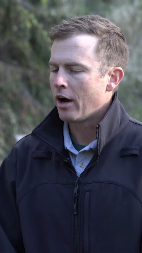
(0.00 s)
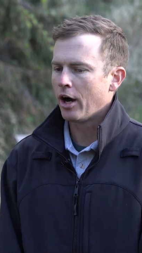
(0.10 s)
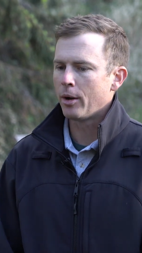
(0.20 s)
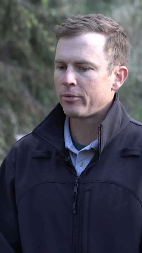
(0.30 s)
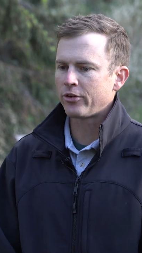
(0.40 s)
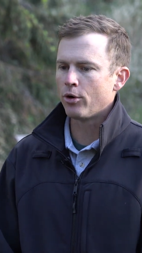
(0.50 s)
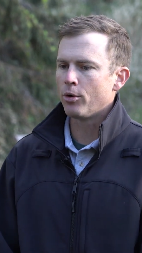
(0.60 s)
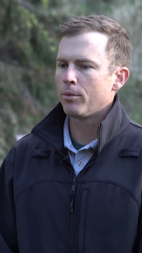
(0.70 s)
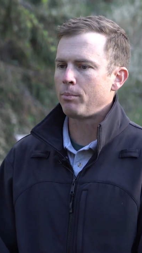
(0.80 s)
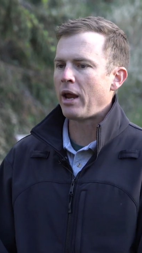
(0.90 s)
Um,
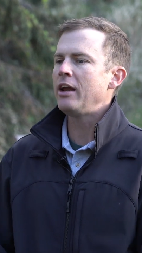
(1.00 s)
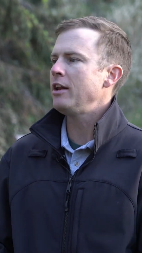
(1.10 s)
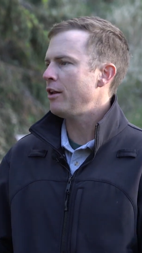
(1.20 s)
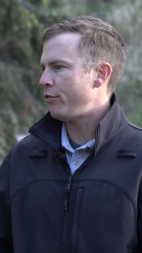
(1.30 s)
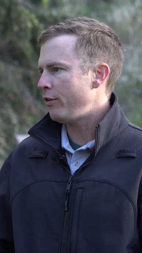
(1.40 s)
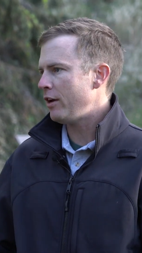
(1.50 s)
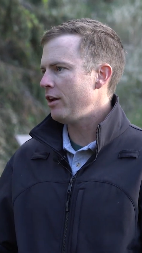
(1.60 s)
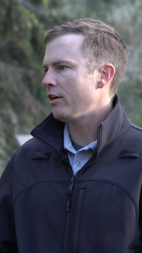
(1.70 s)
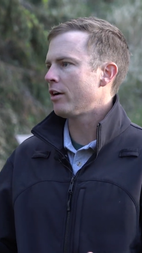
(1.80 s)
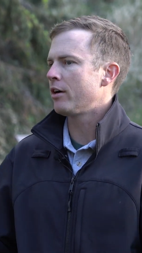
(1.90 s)
so baiting and
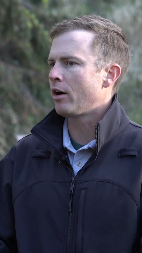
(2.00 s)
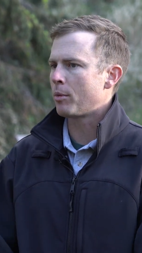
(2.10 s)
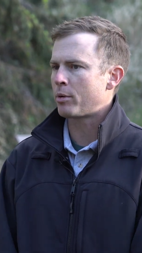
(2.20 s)
feeding are, are,